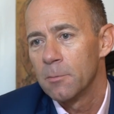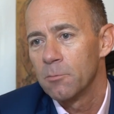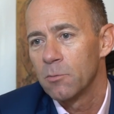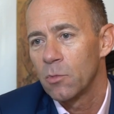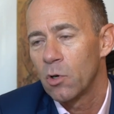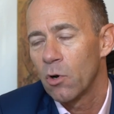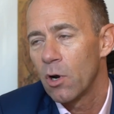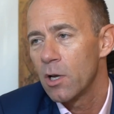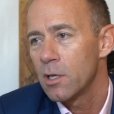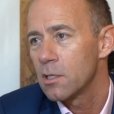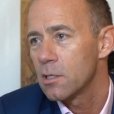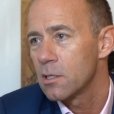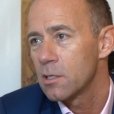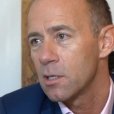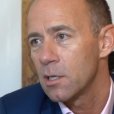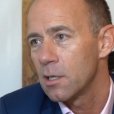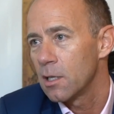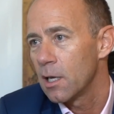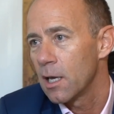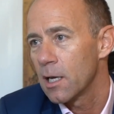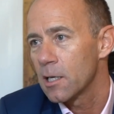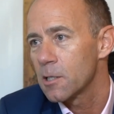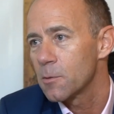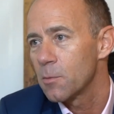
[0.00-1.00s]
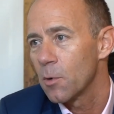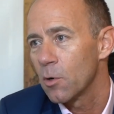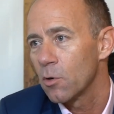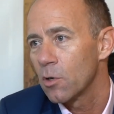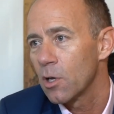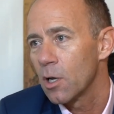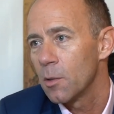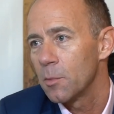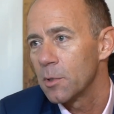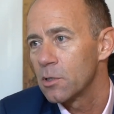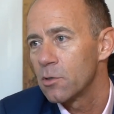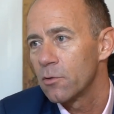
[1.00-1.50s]
Great to see the Expo
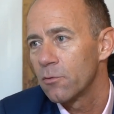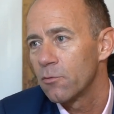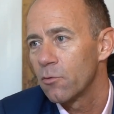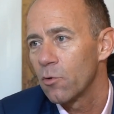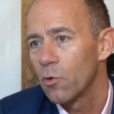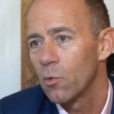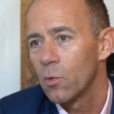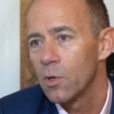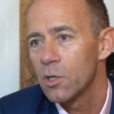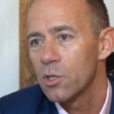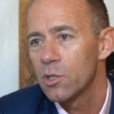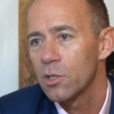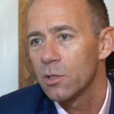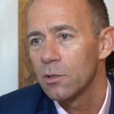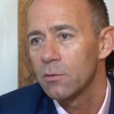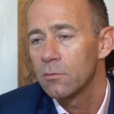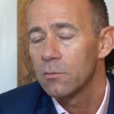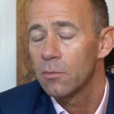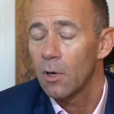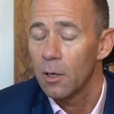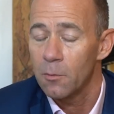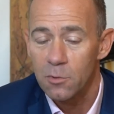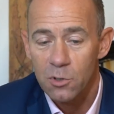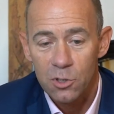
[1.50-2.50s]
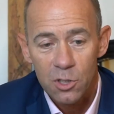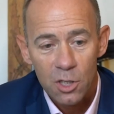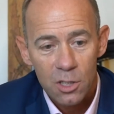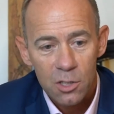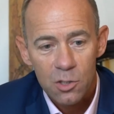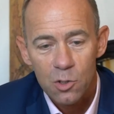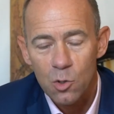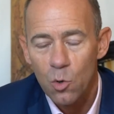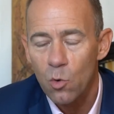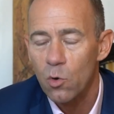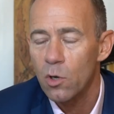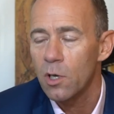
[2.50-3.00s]
coming to fruition. I was
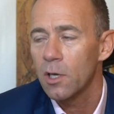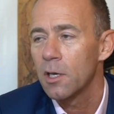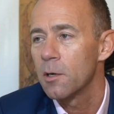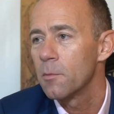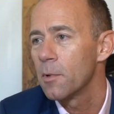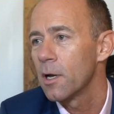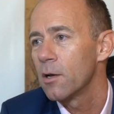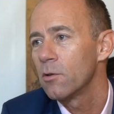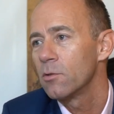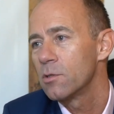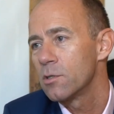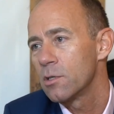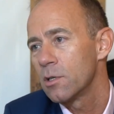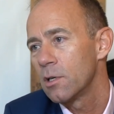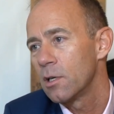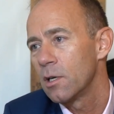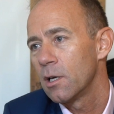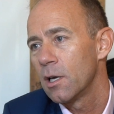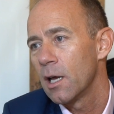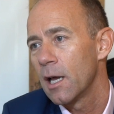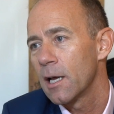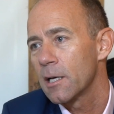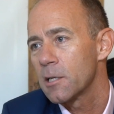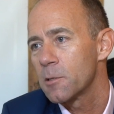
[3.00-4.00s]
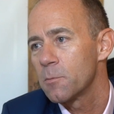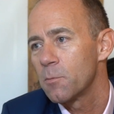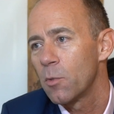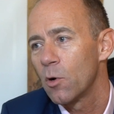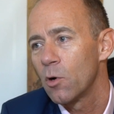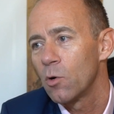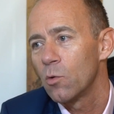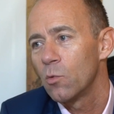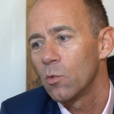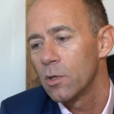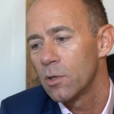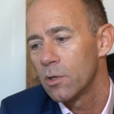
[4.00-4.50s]
just talking about
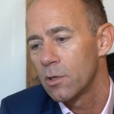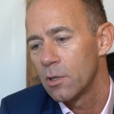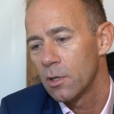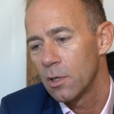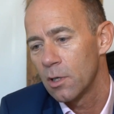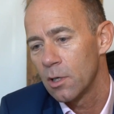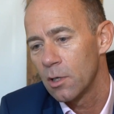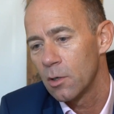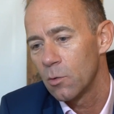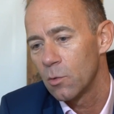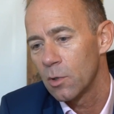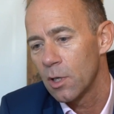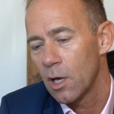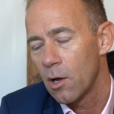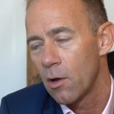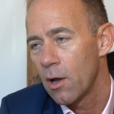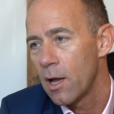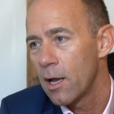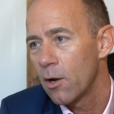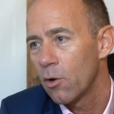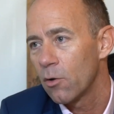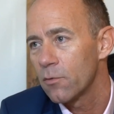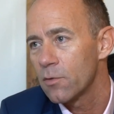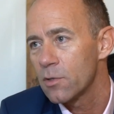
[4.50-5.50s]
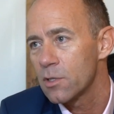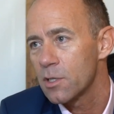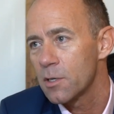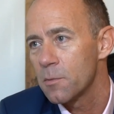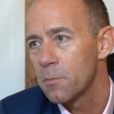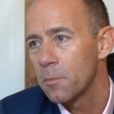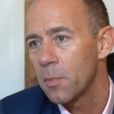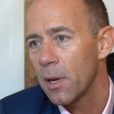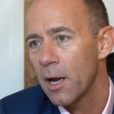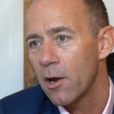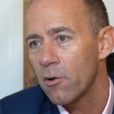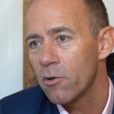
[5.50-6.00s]
Expo with our head office
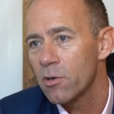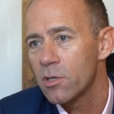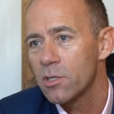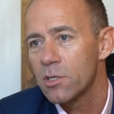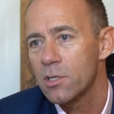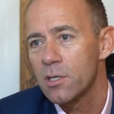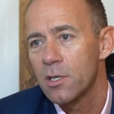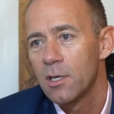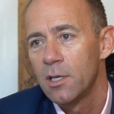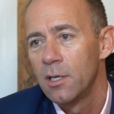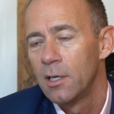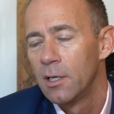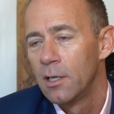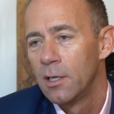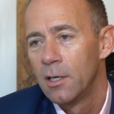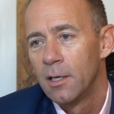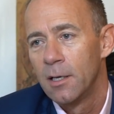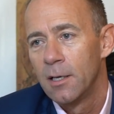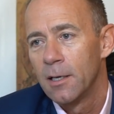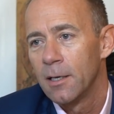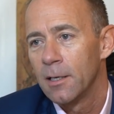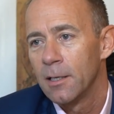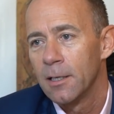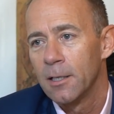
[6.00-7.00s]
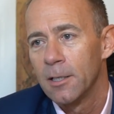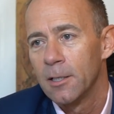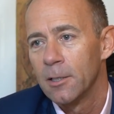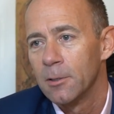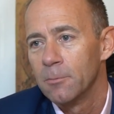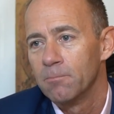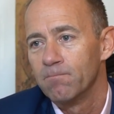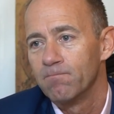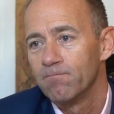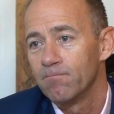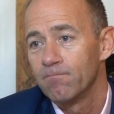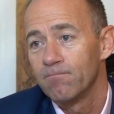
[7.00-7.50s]
in Paris.
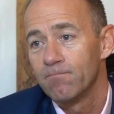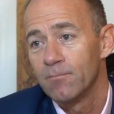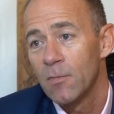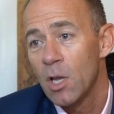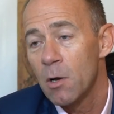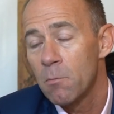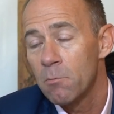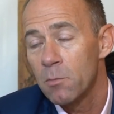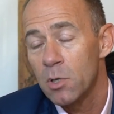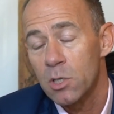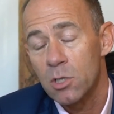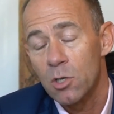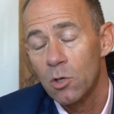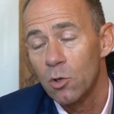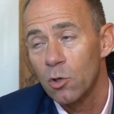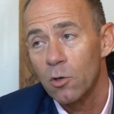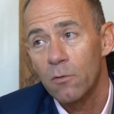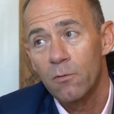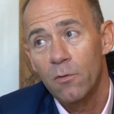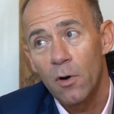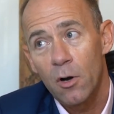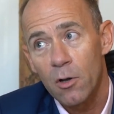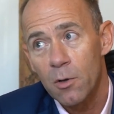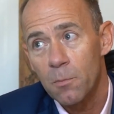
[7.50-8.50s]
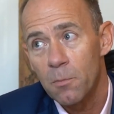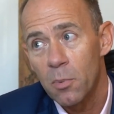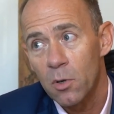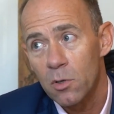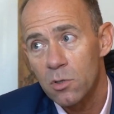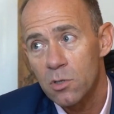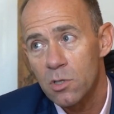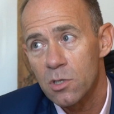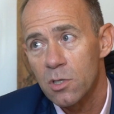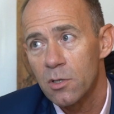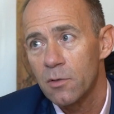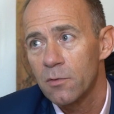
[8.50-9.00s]
Numbers look very
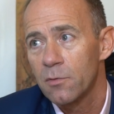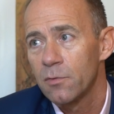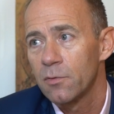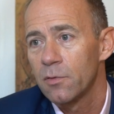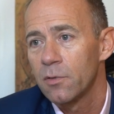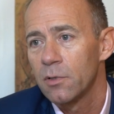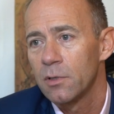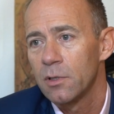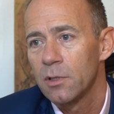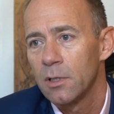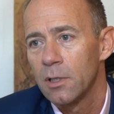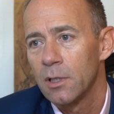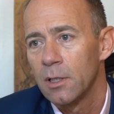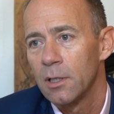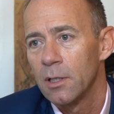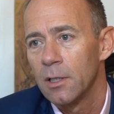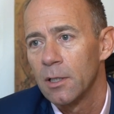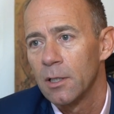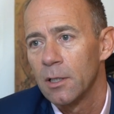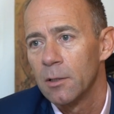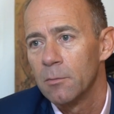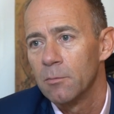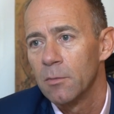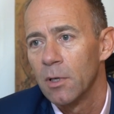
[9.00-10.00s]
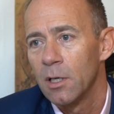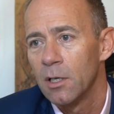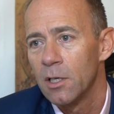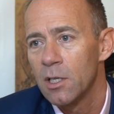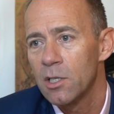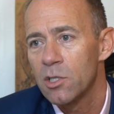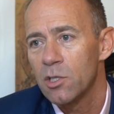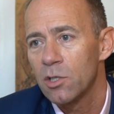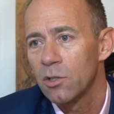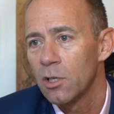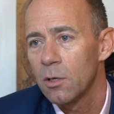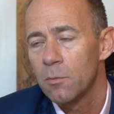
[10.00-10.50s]
positive.
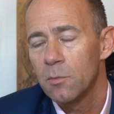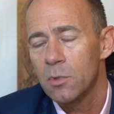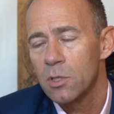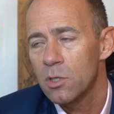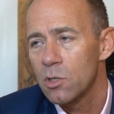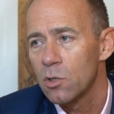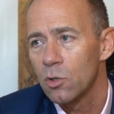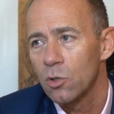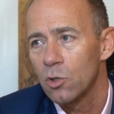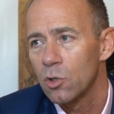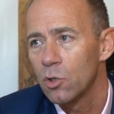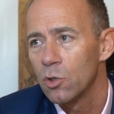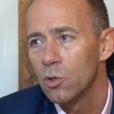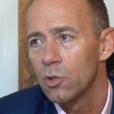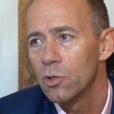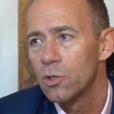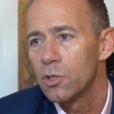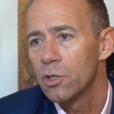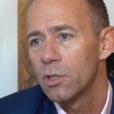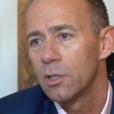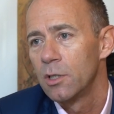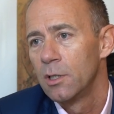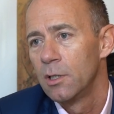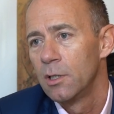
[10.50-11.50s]
Initial numbers look good.